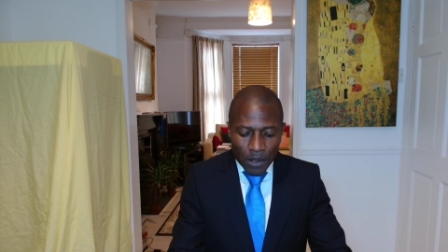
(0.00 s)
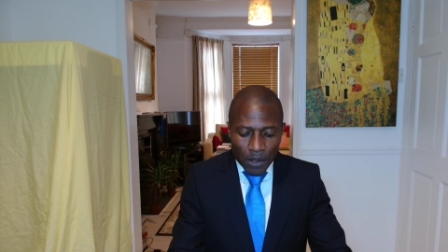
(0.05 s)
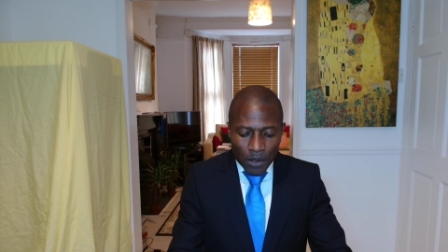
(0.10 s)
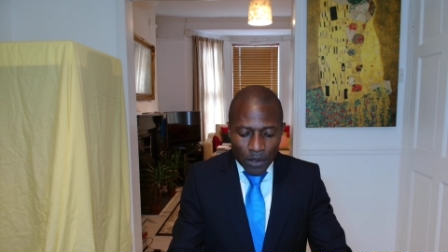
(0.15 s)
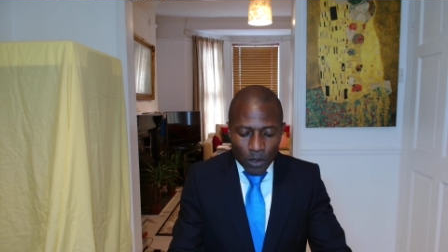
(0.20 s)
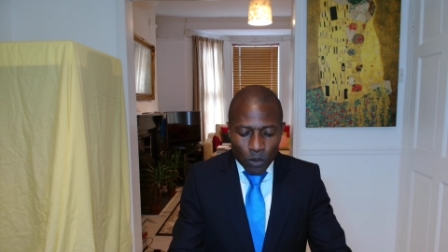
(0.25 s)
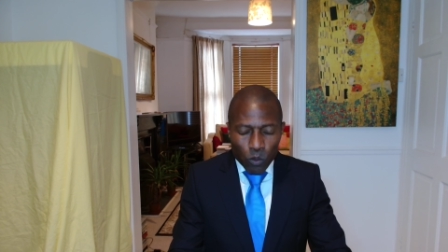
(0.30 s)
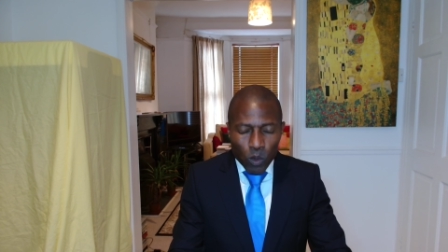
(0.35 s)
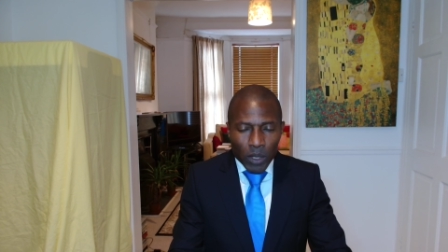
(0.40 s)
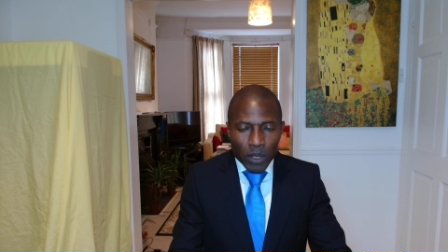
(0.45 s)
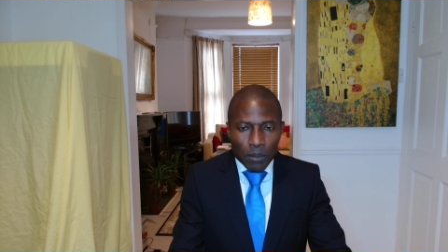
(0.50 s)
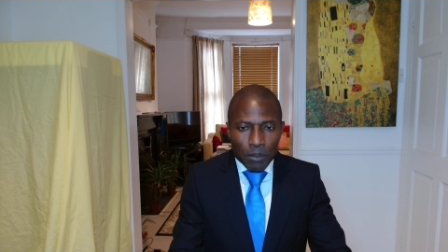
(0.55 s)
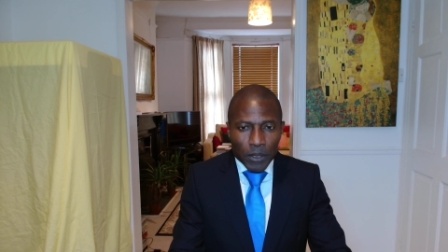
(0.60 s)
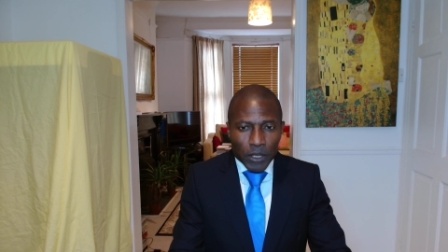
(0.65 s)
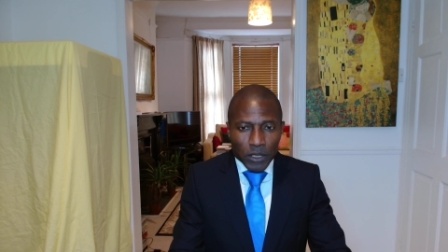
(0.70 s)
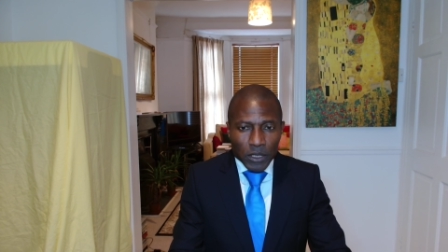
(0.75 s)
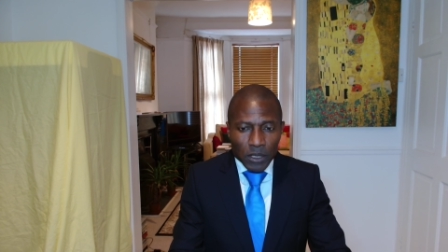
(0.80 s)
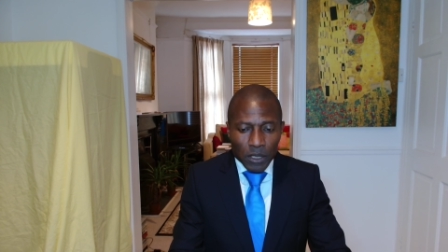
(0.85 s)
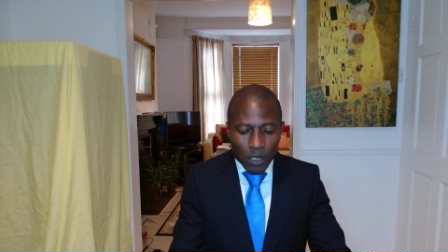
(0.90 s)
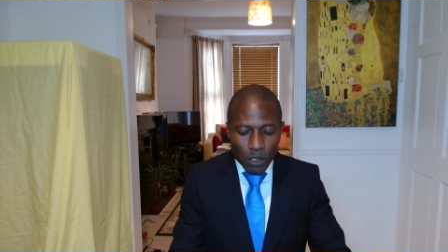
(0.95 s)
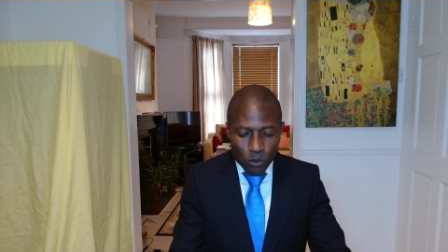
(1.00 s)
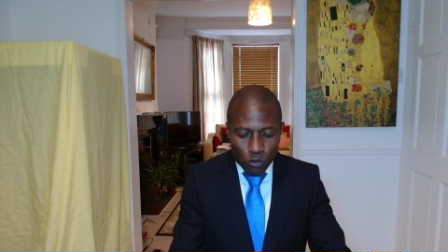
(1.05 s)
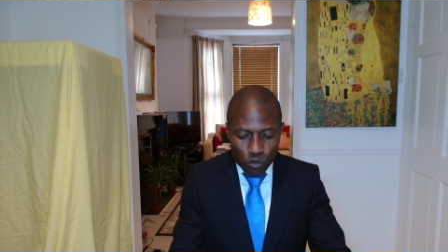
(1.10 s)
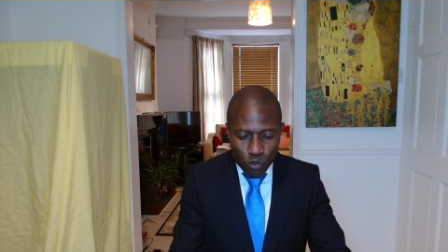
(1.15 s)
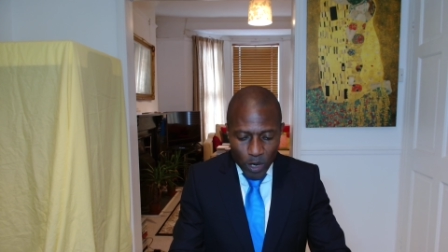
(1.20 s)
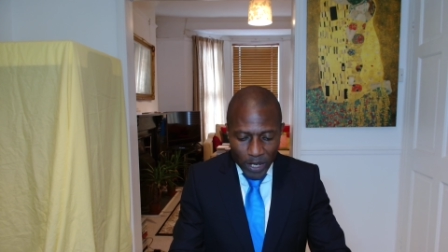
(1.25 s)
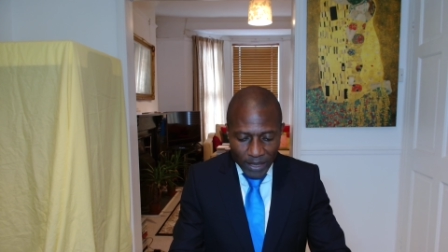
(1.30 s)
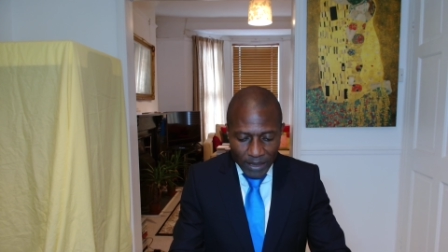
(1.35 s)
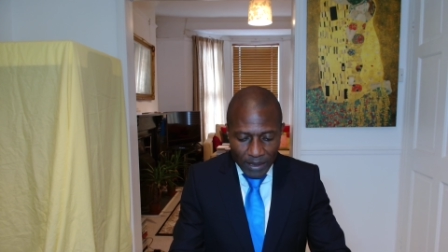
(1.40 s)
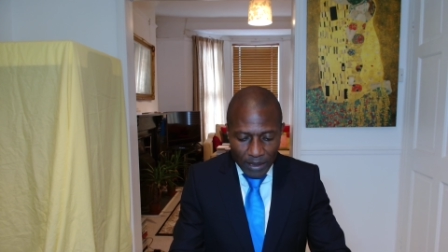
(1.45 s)
The one the person
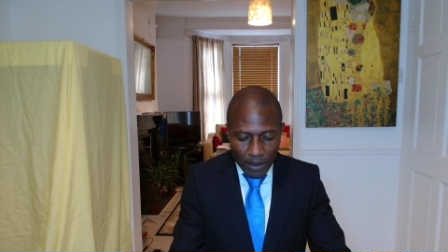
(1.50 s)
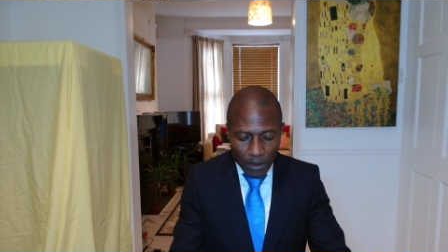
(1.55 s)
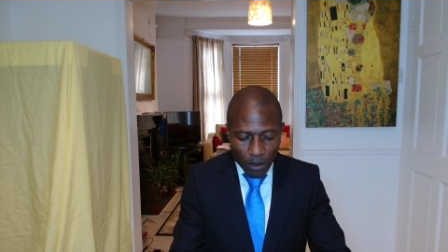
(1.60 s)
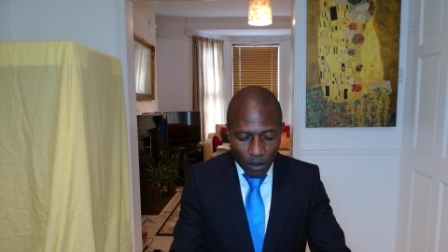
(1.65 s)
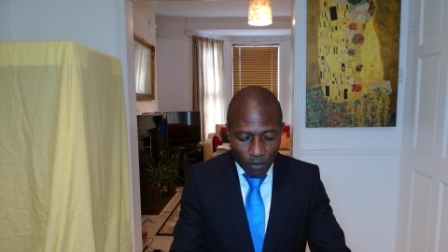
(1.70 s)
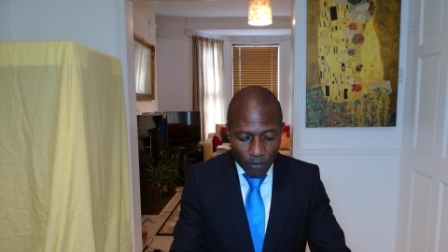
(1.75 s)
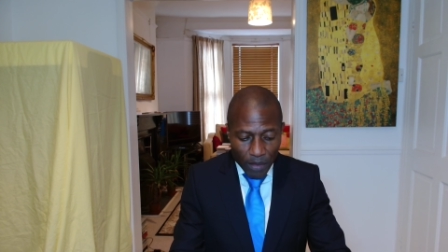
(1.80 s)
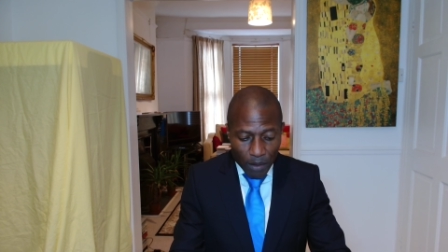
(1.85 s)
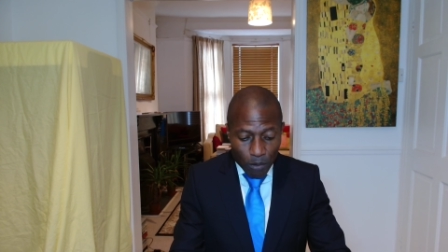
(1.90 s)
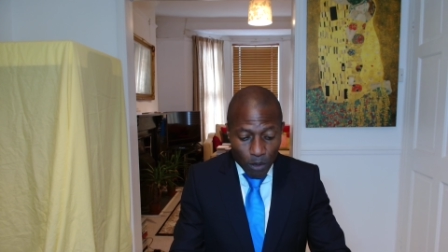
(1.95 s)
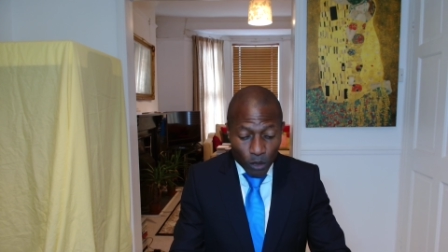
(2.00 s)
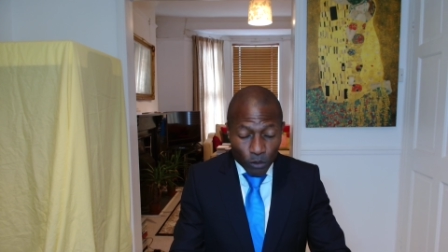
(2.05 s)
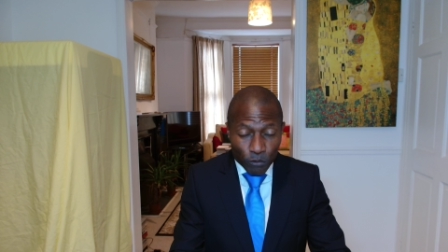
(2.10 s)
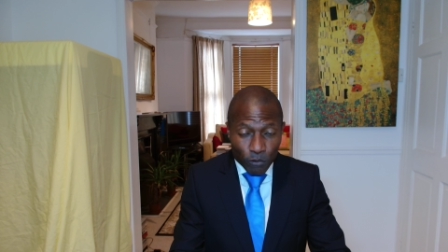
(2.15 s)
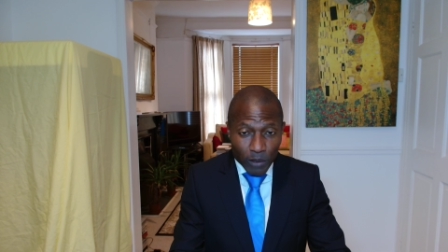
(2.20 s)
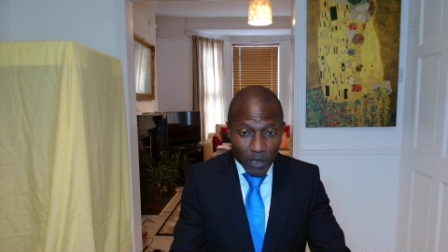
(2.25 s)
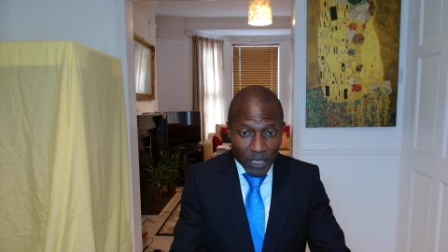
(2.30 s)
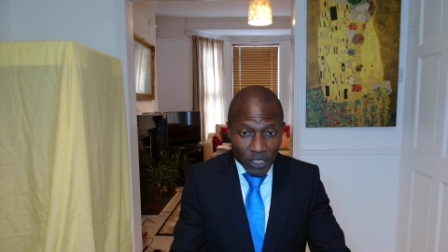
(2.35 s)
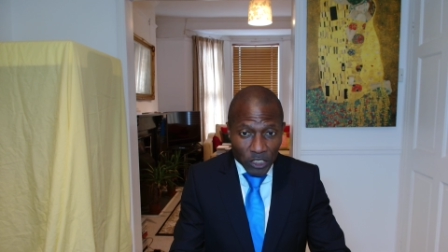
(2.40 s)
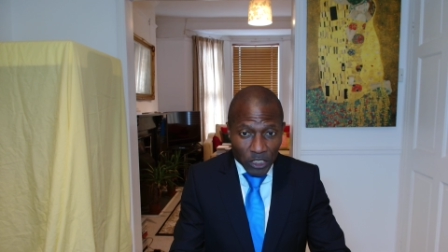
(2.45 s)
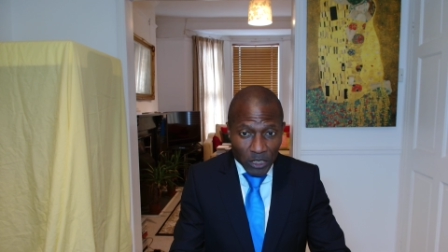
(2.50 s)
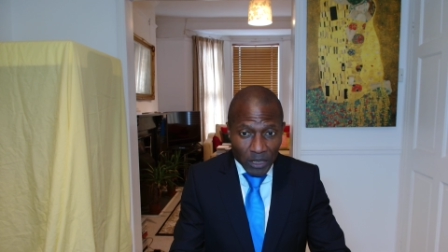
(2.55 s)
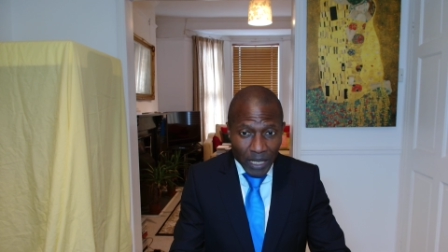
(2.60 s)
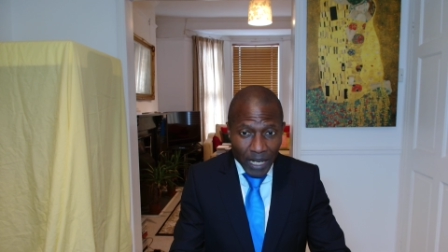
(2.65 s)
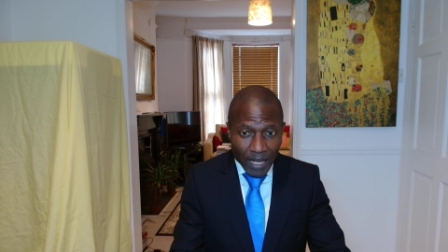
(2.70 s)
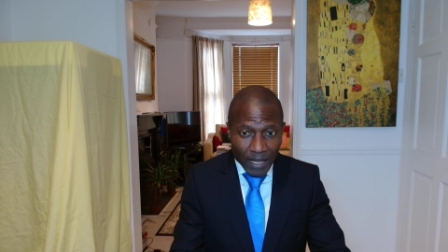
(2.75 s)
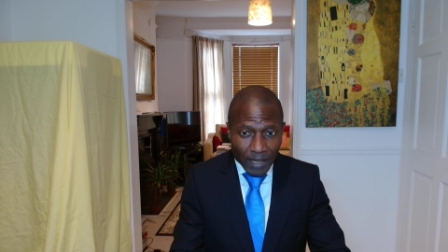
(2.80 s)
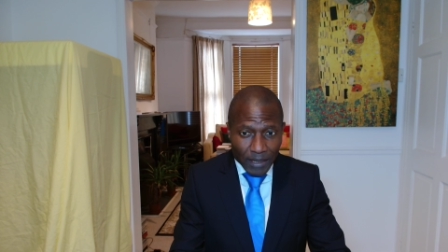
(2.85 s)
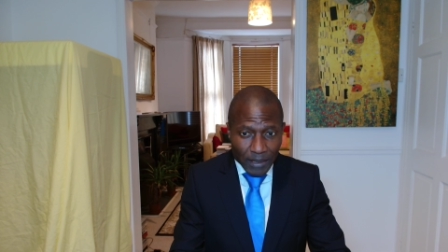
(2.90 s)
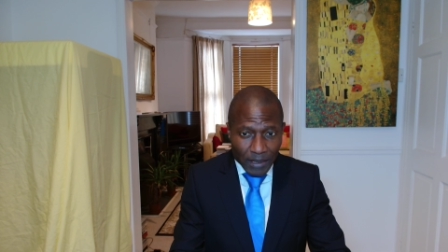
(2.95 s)
corrected of their own volition
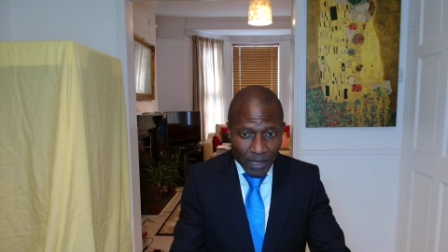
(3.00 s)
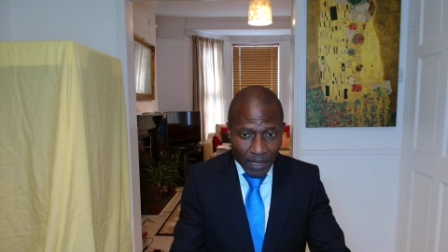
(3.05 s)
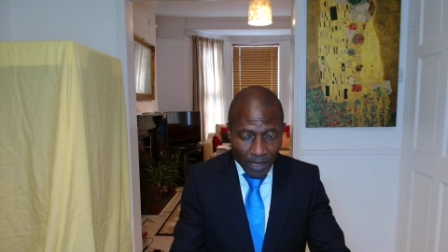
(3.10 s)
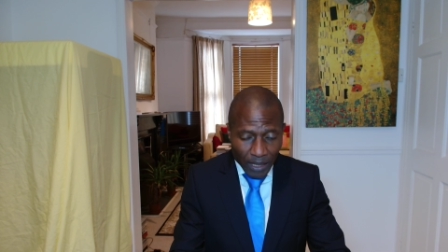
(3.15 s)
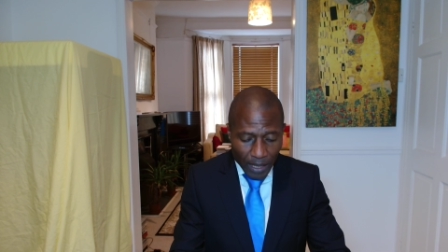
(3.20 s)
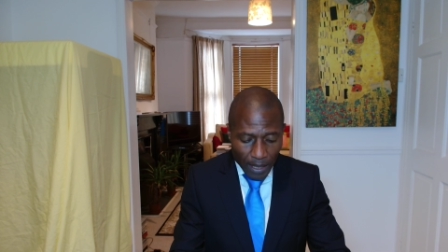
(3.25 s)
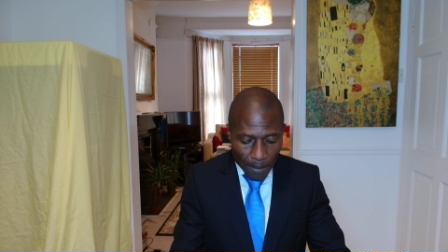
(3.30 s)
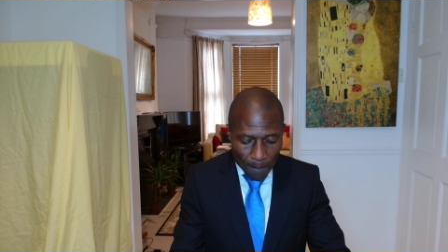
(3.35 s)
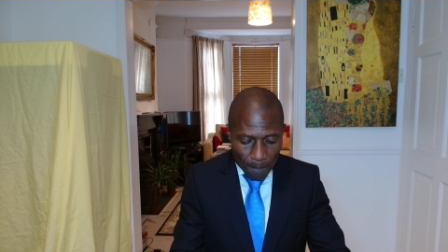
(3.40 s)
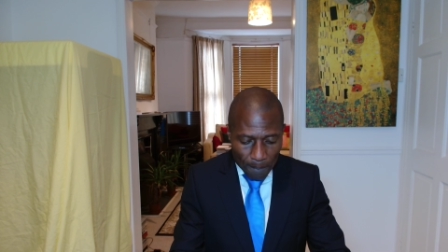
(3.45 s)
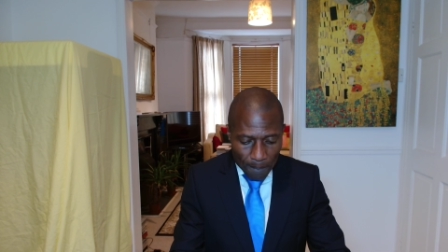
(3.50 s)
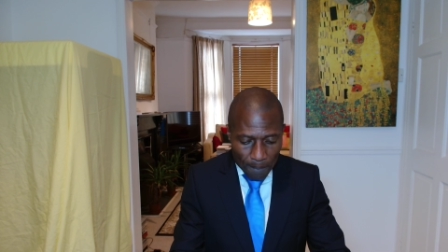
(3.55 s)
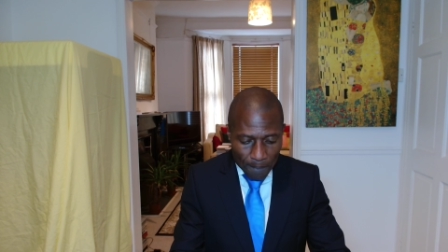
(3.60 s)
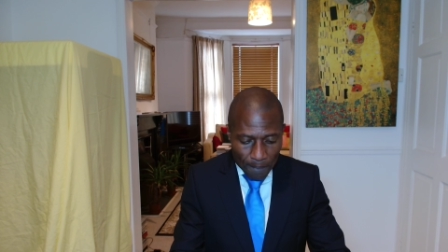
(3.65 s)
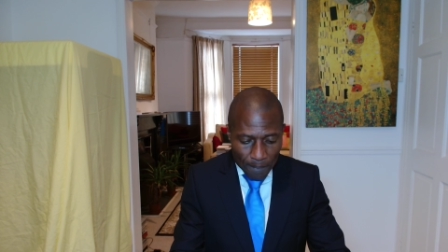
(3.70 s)
at the time,